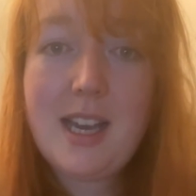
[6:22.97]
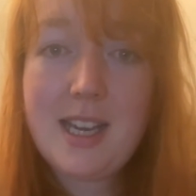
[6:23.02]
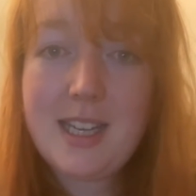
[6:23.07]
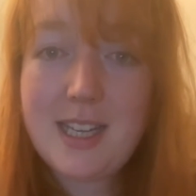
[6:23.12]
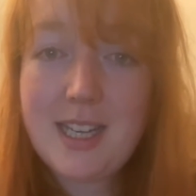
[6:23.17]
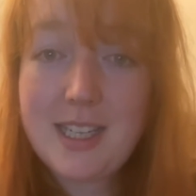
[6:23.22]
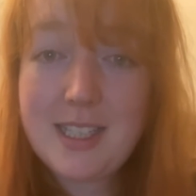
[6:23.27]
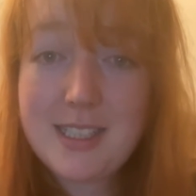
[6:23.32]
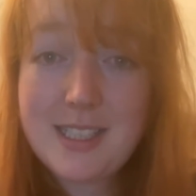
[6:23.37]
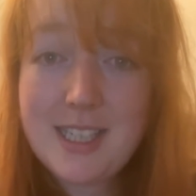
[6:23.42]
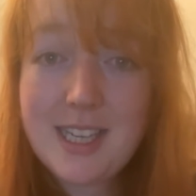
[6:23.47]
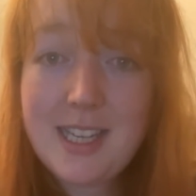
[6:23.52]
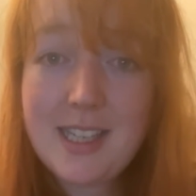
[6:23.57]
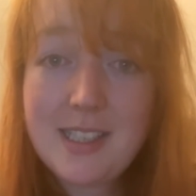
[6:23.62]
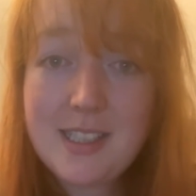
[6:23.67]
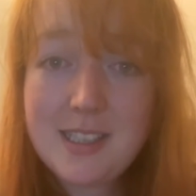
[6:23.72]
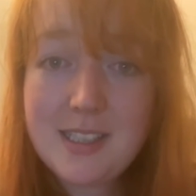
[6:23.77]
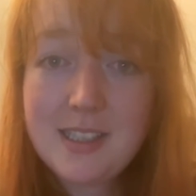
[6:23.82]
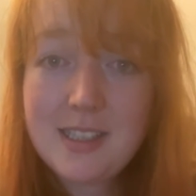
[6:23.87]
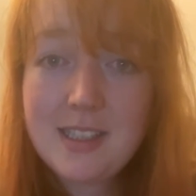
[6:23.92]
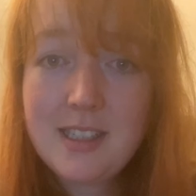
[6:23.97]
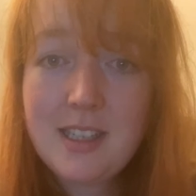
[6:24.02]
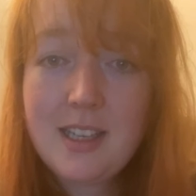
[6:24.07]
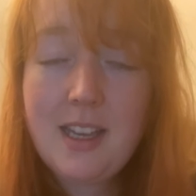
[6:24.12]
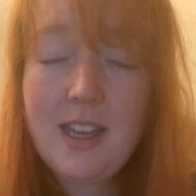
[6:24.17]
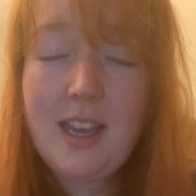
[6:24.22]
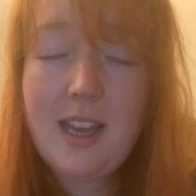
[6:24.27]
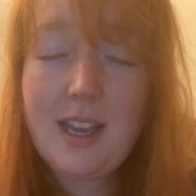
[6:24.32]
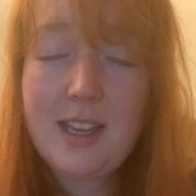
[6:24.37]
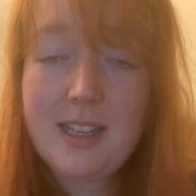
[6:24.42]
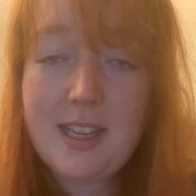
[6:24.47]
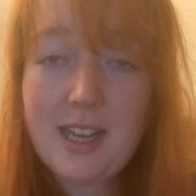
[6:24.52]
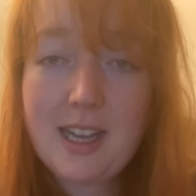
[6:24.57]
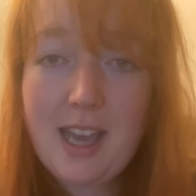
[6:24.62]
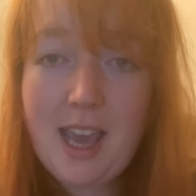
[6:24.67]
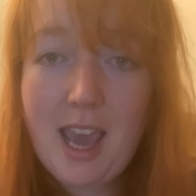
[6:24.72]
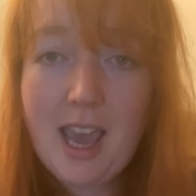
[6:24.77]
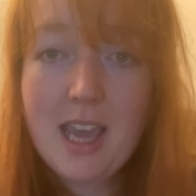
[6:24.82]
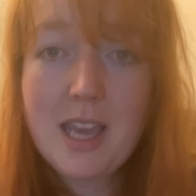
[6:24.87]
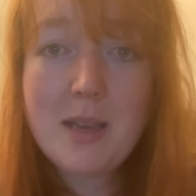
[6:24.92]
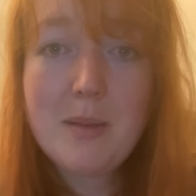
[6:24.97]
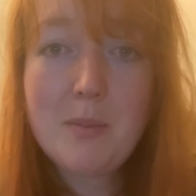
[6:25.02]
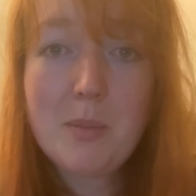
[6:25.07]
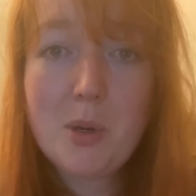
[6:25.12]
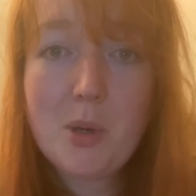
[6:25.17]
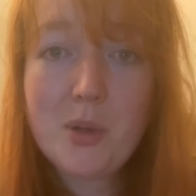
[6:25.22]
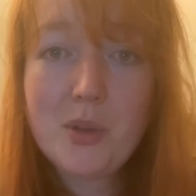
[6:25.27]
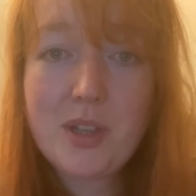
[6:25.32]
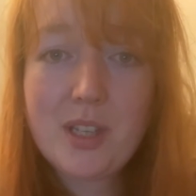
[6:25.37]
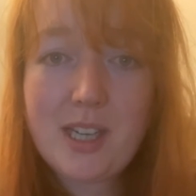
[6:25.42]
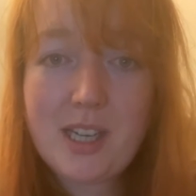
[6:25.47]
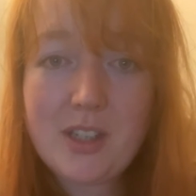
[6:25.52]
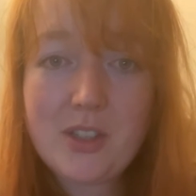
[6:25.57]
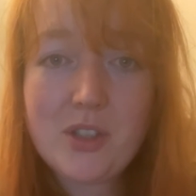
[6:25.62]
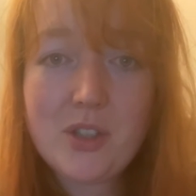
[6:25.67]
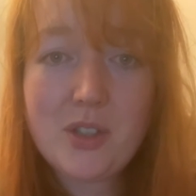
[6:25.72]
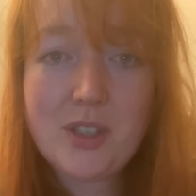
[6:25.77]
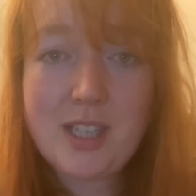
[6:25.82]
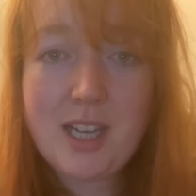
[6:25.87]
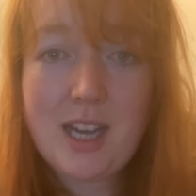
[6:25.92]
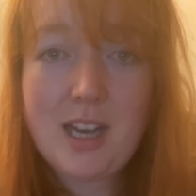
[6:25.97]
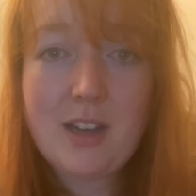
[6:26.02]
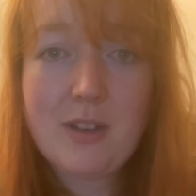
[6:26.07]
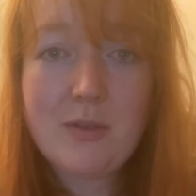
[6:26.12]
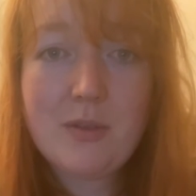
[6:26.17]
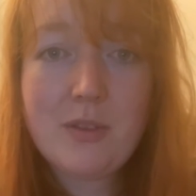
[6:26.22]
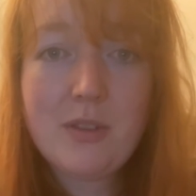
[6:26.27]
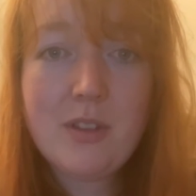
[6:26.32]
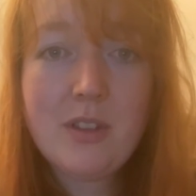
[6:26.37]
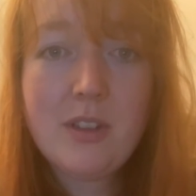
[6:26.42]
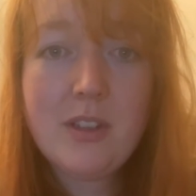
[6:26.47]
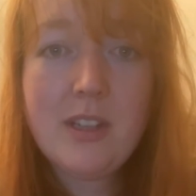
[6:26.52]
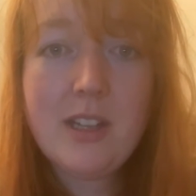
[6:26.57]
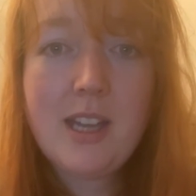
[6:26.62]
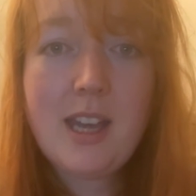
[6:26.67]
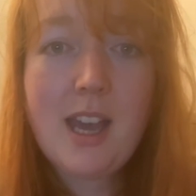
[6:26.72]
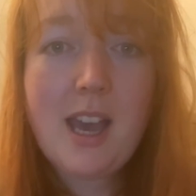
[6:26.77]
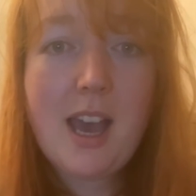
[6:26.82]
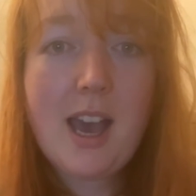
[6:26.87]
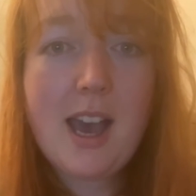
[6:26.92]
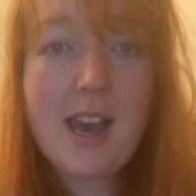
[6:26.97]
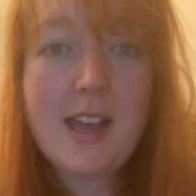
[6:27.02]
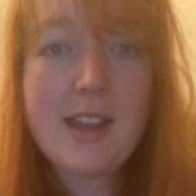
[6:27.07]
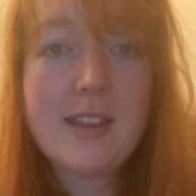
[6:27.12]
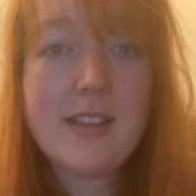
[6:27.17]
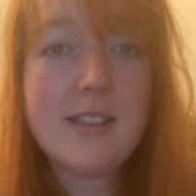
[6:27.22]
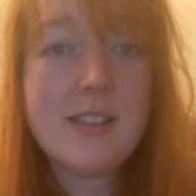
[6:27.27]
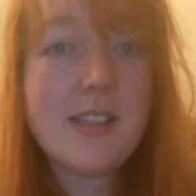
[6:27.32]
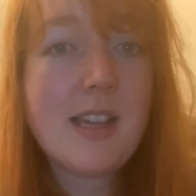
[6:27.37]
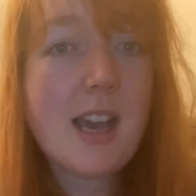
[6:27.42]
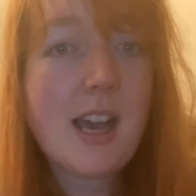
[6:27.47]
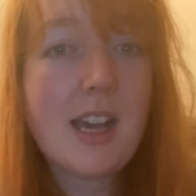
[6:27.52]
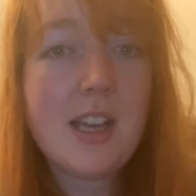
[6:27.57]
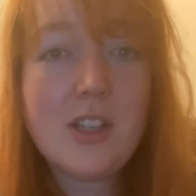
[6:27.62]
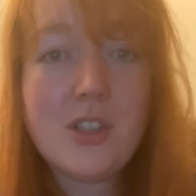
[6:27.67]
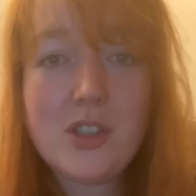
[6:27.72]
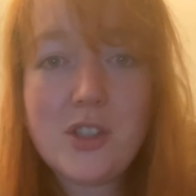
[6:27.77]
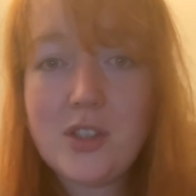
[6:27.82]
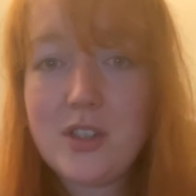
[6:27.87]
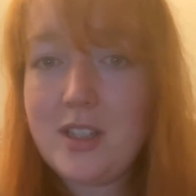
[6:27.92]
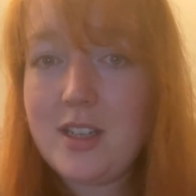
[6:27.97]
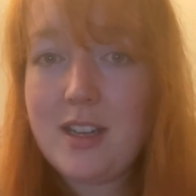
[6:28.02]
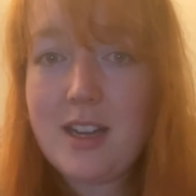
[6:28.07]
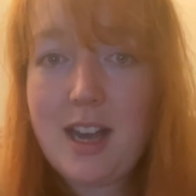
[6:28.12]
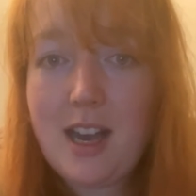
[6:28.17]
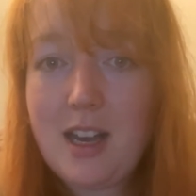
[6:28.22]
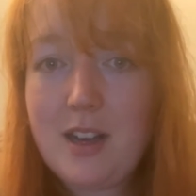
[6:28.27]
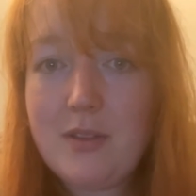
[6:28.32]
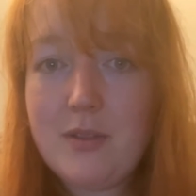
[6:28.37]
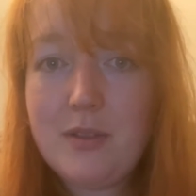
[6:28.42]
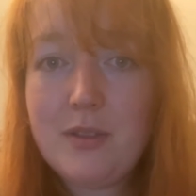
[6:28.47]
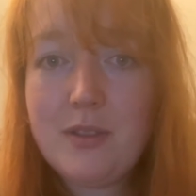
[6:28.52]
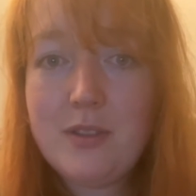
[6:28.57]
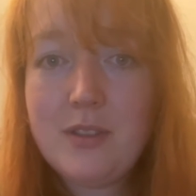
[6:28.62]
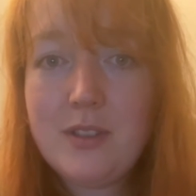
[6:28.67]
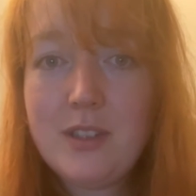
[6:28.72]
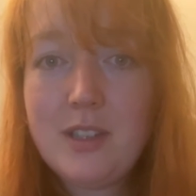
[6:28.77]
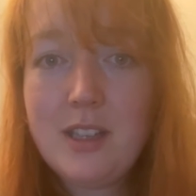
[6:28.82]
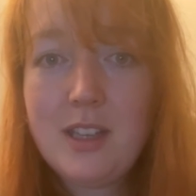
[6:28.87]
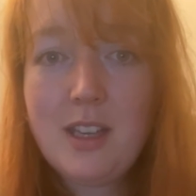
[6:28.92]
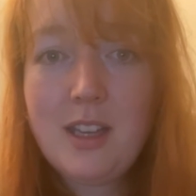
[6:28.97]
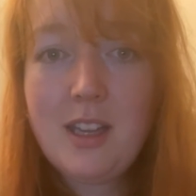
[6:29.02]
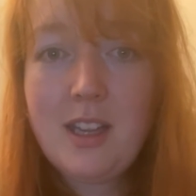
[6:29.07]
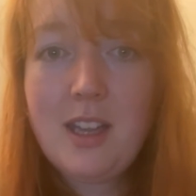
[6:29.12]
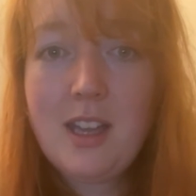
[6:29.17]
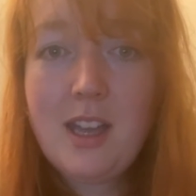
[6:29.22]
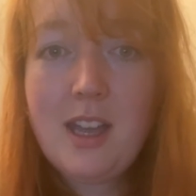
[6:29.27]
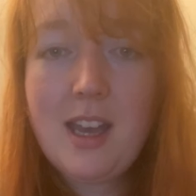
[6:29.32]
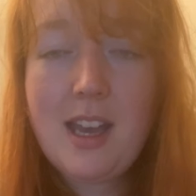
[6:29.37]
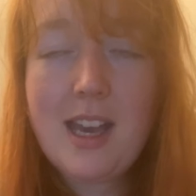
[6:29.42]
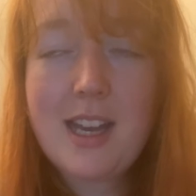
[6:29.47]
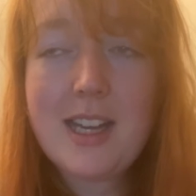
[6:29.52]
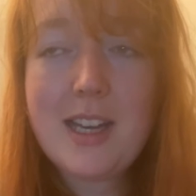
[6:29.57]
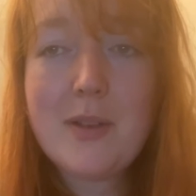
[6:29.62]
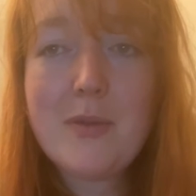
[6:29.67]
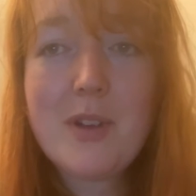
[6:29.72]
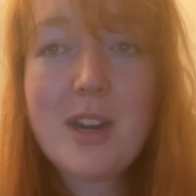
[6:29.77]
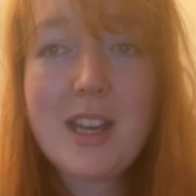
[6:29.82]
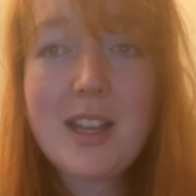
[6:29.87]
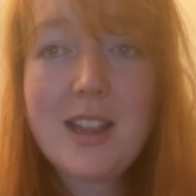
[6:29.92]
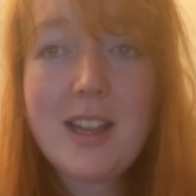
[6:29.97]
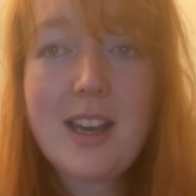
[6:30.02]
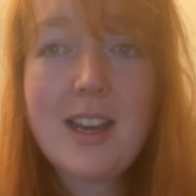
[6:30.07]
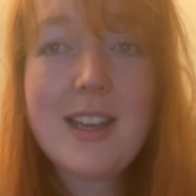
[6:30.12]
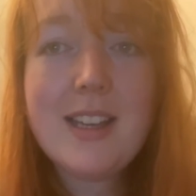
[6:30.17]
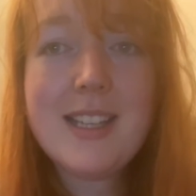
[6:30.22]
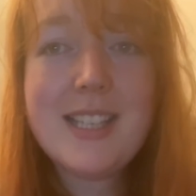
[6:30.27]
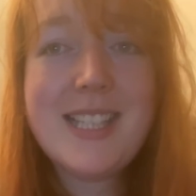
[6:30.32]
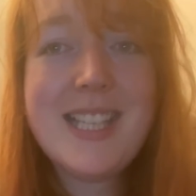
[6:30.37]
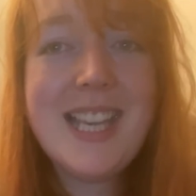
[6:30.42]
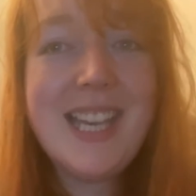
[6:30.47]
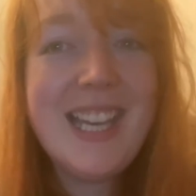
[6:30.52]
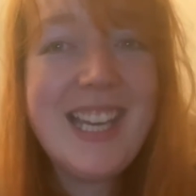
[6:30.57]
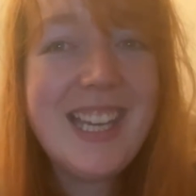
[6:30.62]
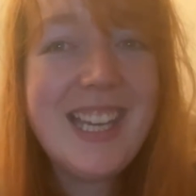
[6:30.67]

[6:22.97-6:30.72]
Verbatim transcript: And I did, and I ate more than I should have, and I shouldn't have. And I realise